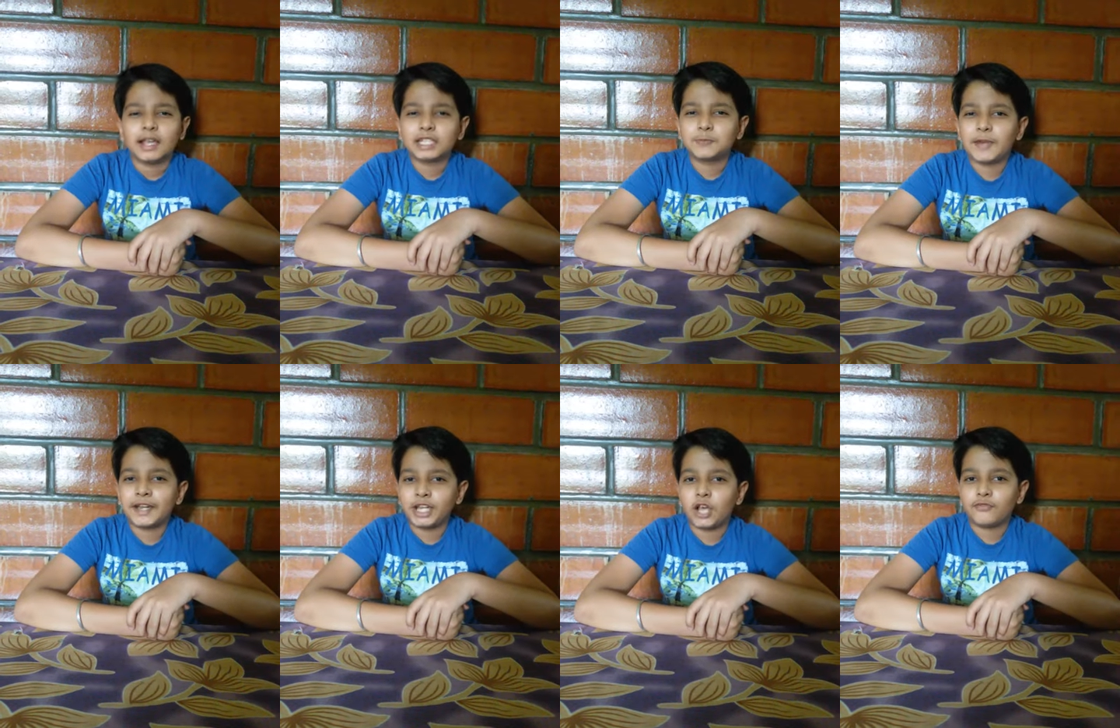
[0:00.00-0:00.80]
It's
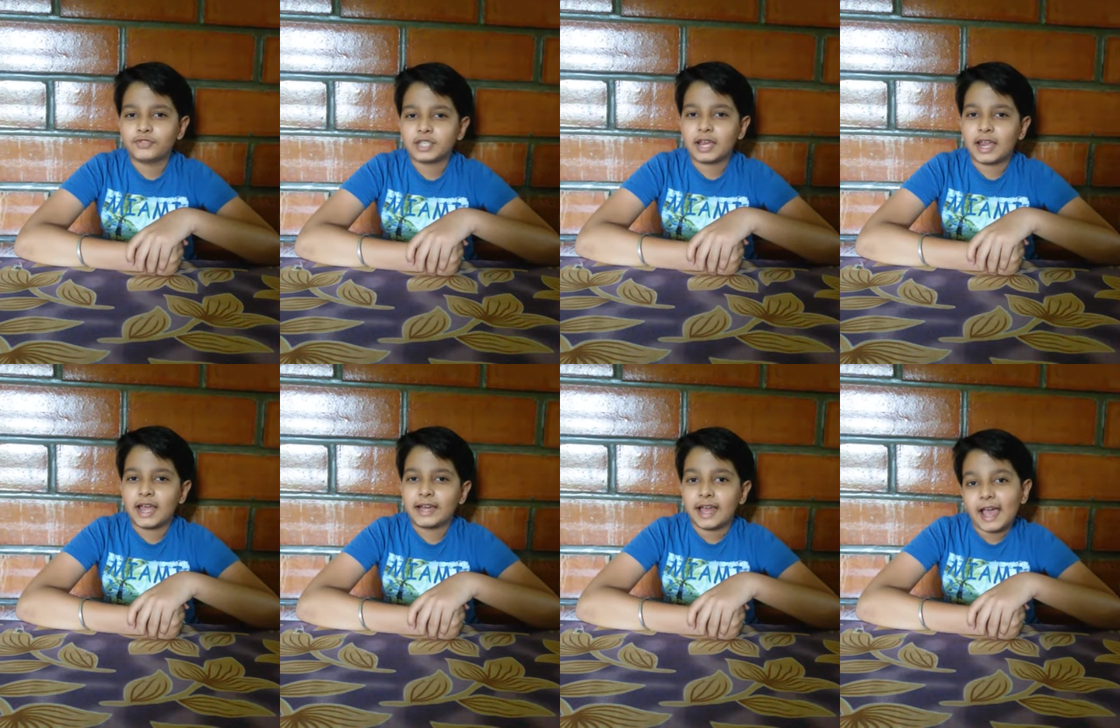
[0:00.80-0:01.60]
plenty of
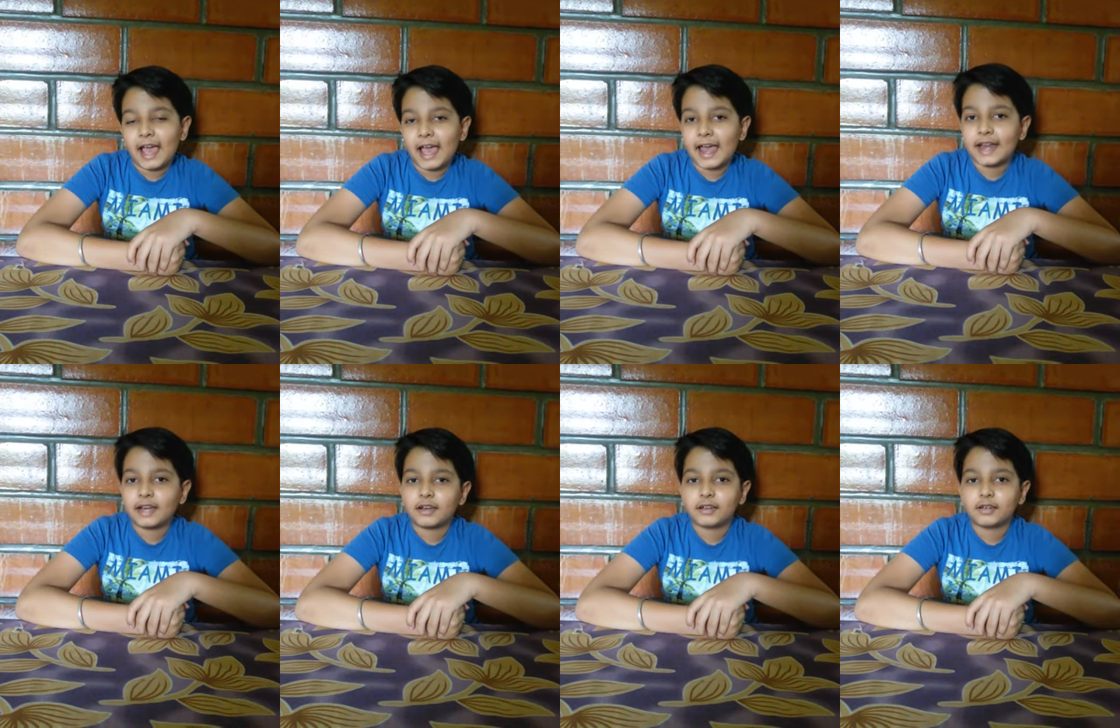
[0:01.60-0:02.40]
sunlight
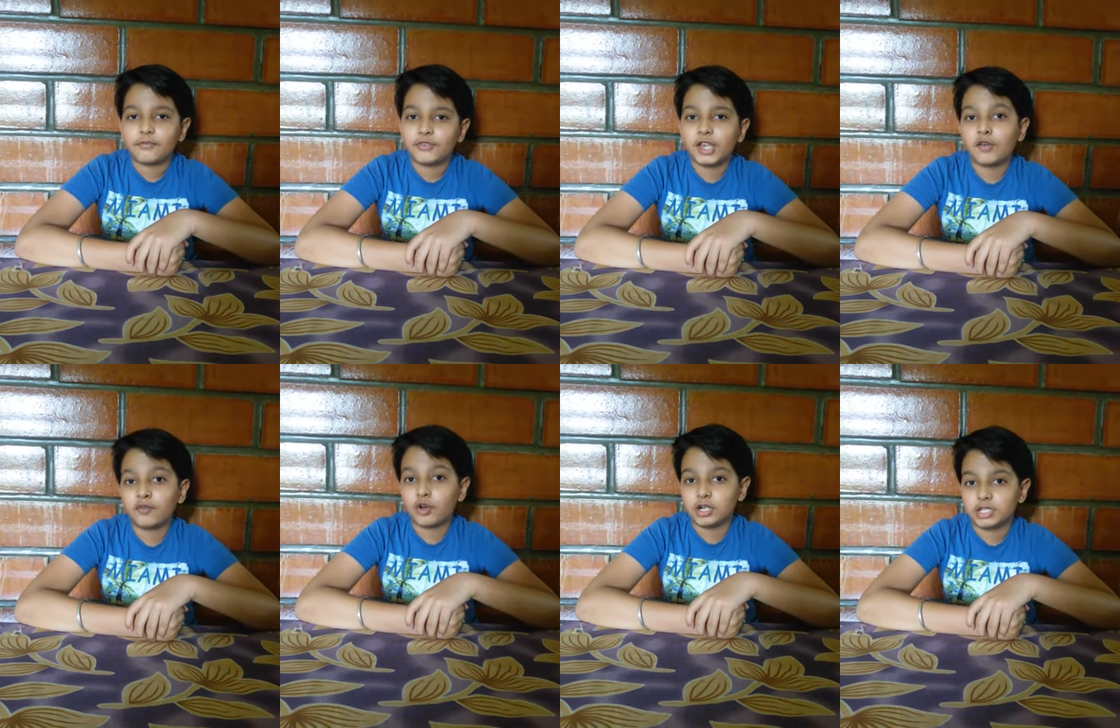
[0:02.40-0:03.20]
and free
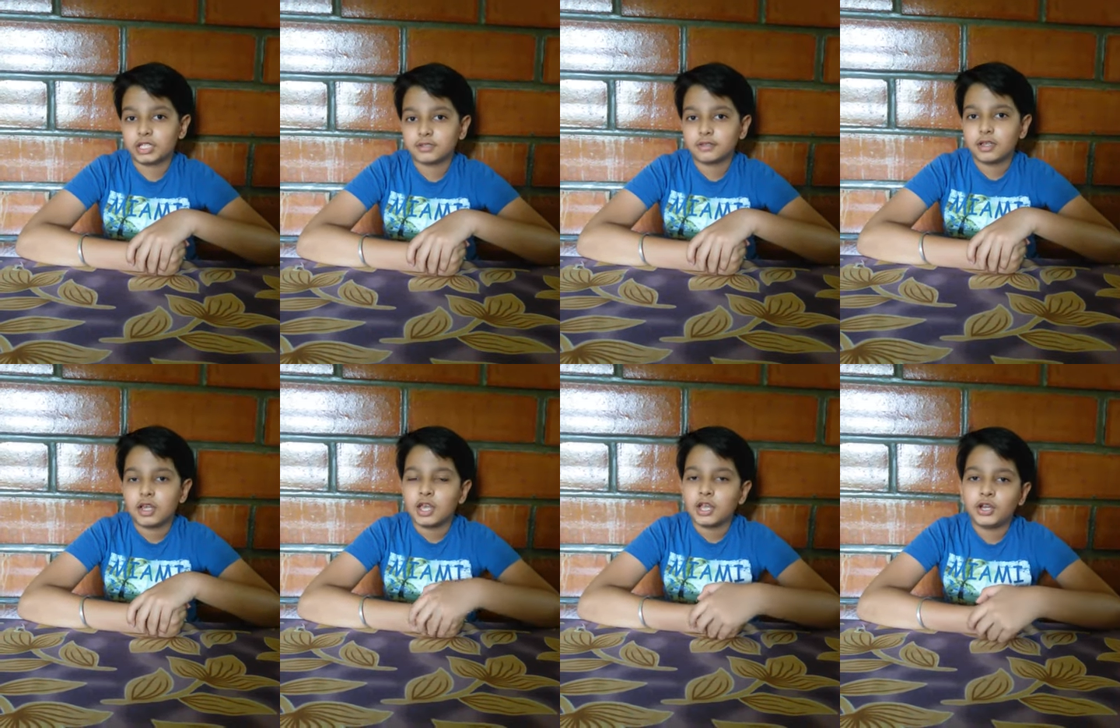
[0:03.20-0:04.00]
of cost.
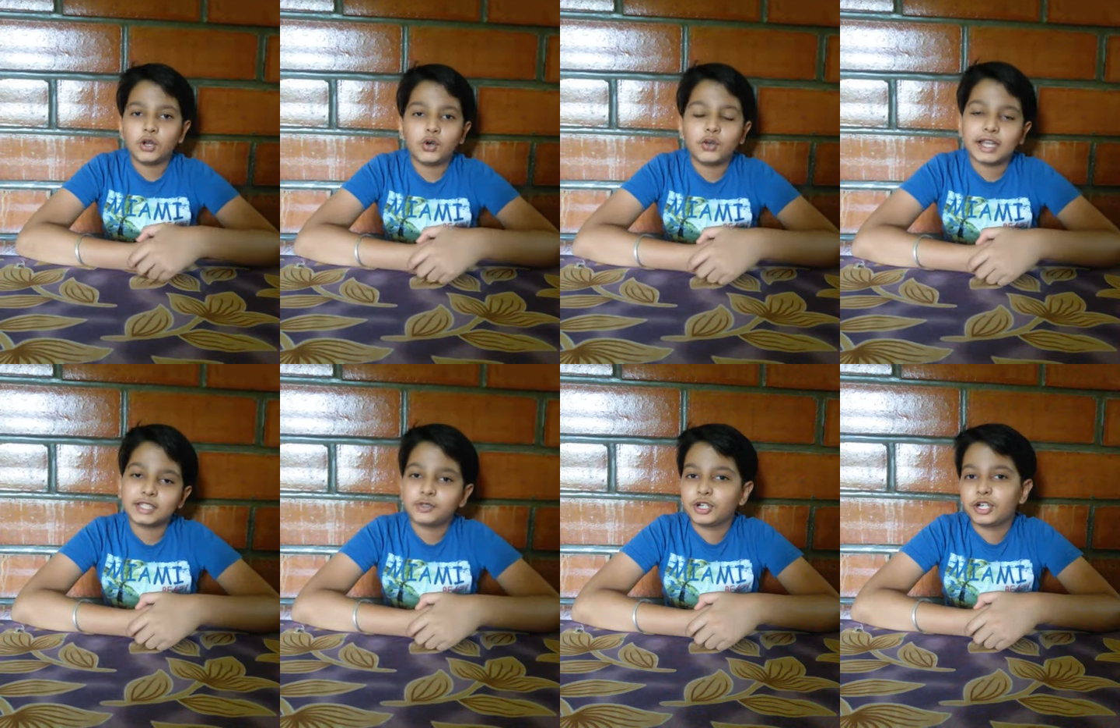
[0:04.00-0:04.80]
You know,
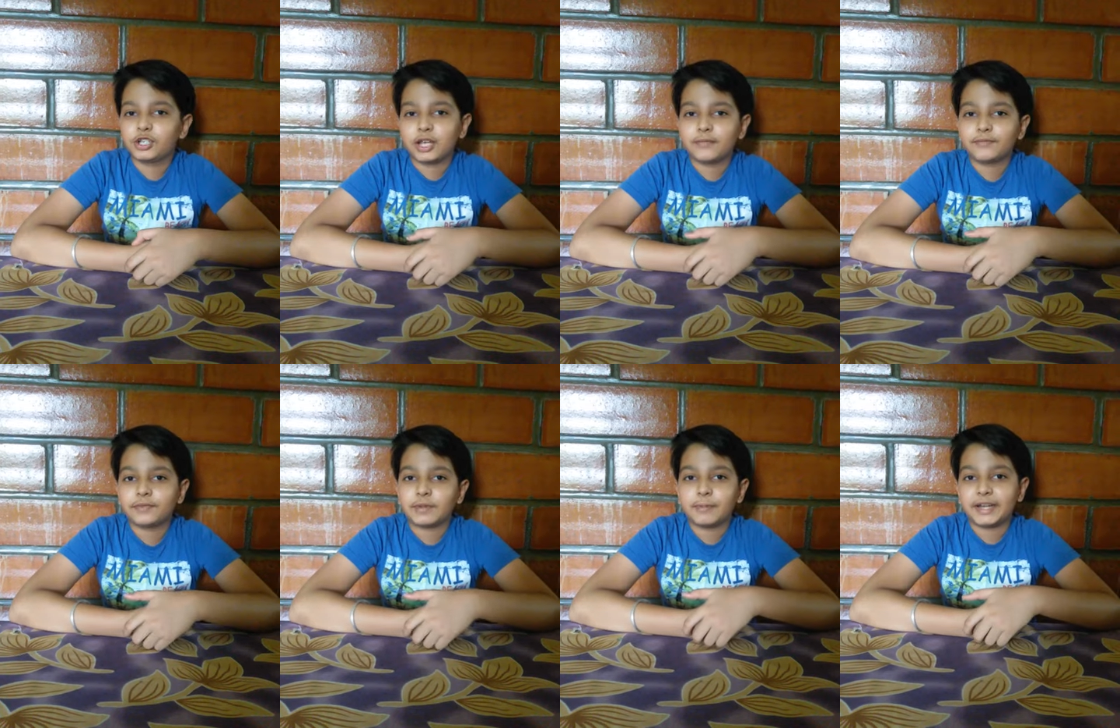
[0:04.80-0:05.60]
let's look into
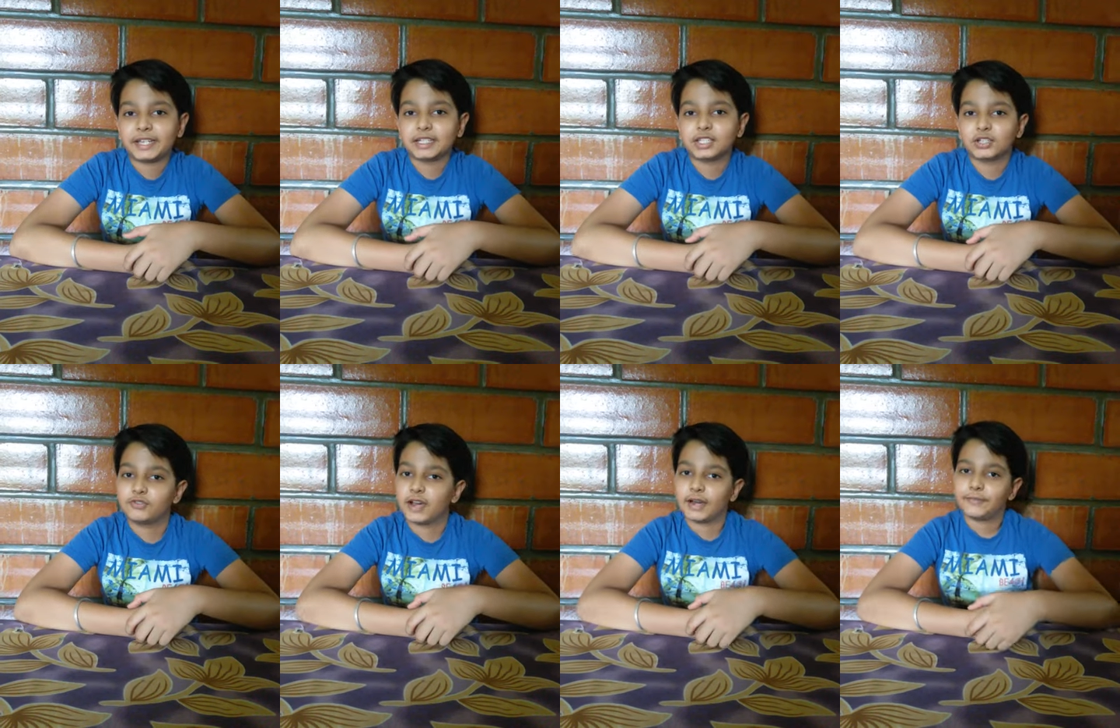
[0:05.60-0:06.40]
the materials
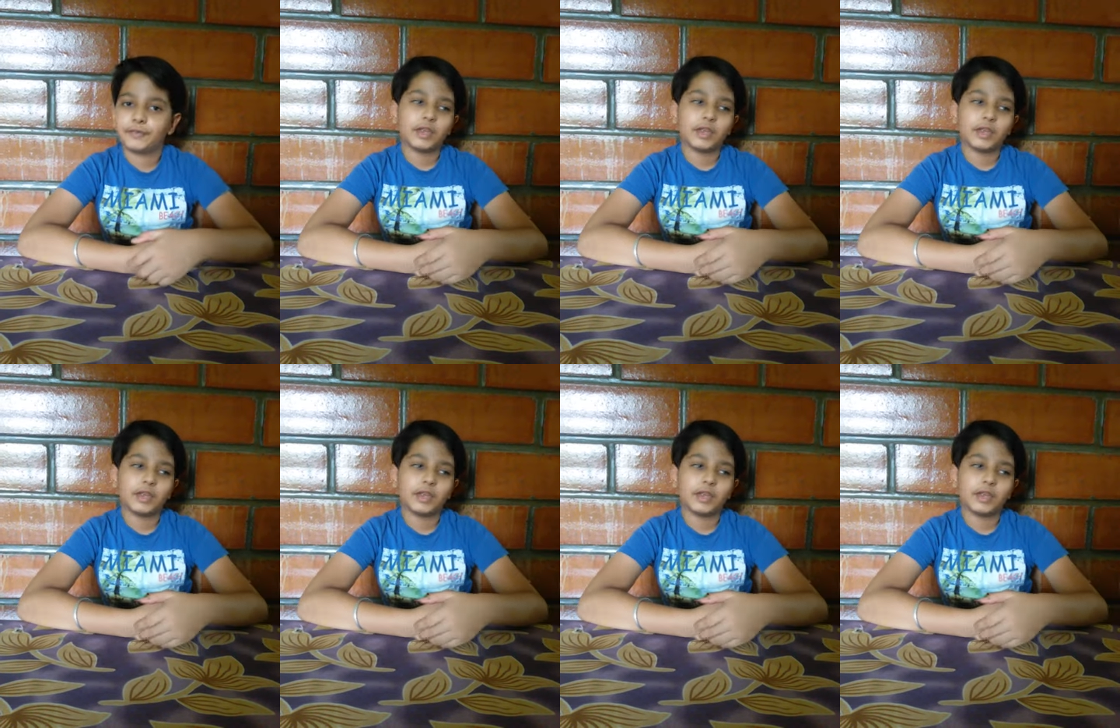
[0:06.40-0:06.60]
required.